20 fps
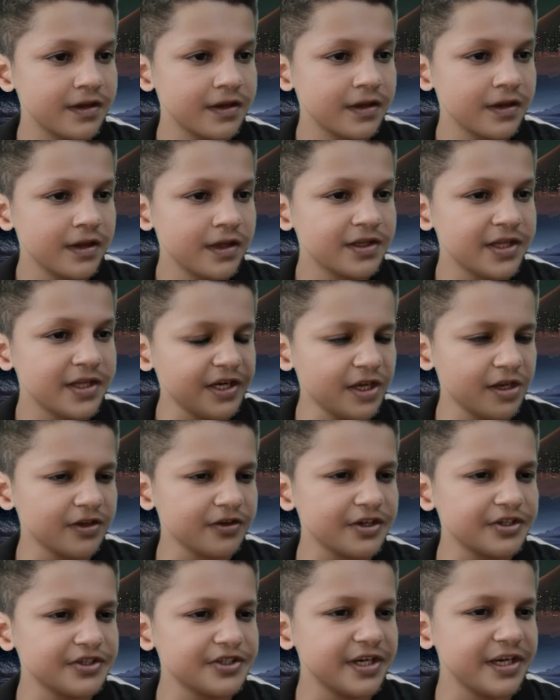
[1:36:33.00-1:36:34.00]
The real
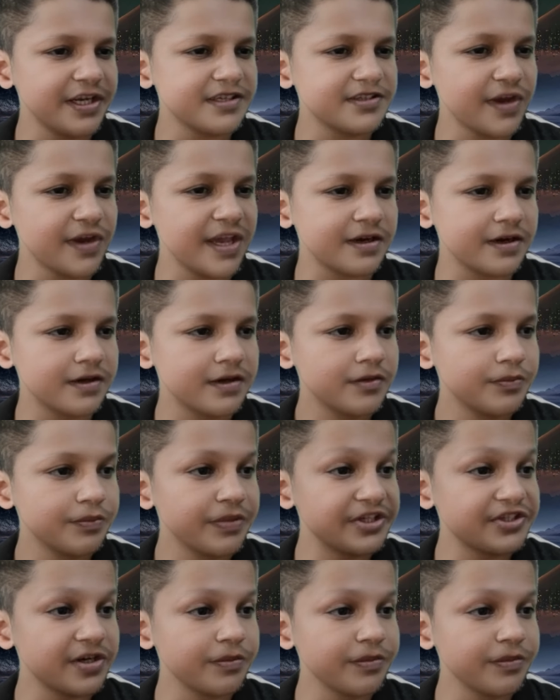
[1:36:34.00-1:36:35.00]
question is whether
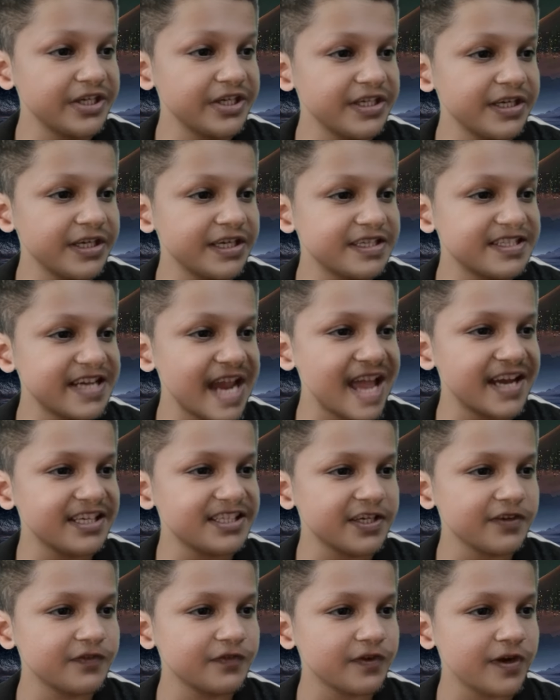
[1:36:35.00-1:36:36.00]
Peter meeting his
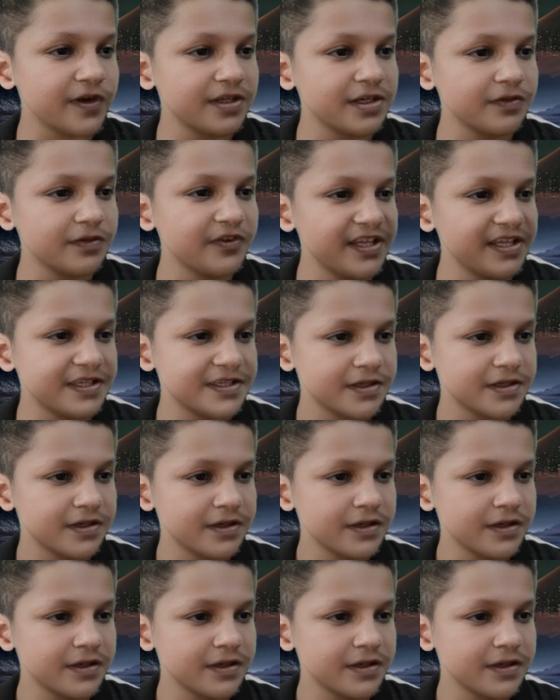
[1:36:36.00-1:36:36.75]
genetic father fills